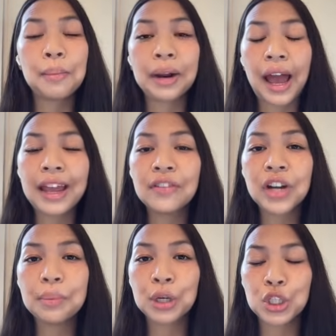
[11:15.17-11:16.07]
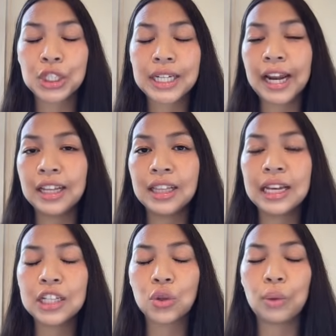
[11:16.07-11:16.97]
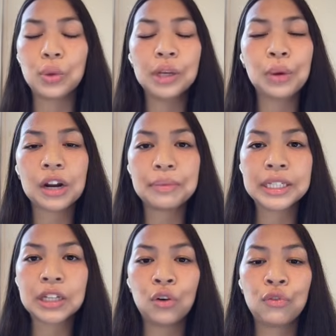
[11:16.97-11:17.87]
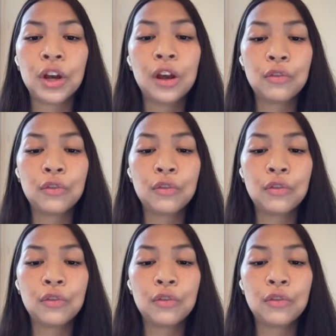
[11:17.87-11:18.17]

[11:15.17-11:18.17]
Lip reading: but I have not purchased anything, so I'm really proud of myself